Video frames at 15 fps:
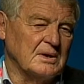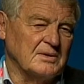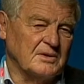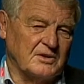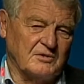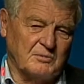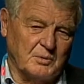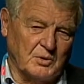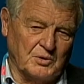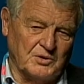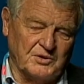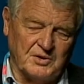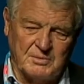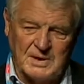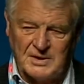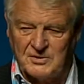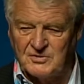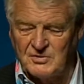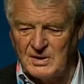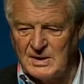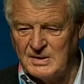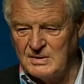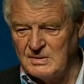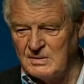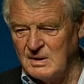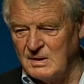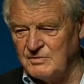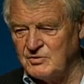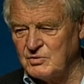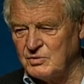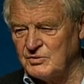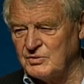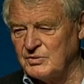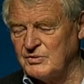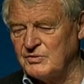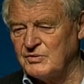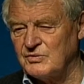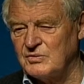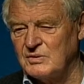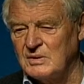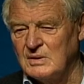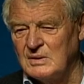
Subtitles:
that have bordered the Mediterranean have taught us,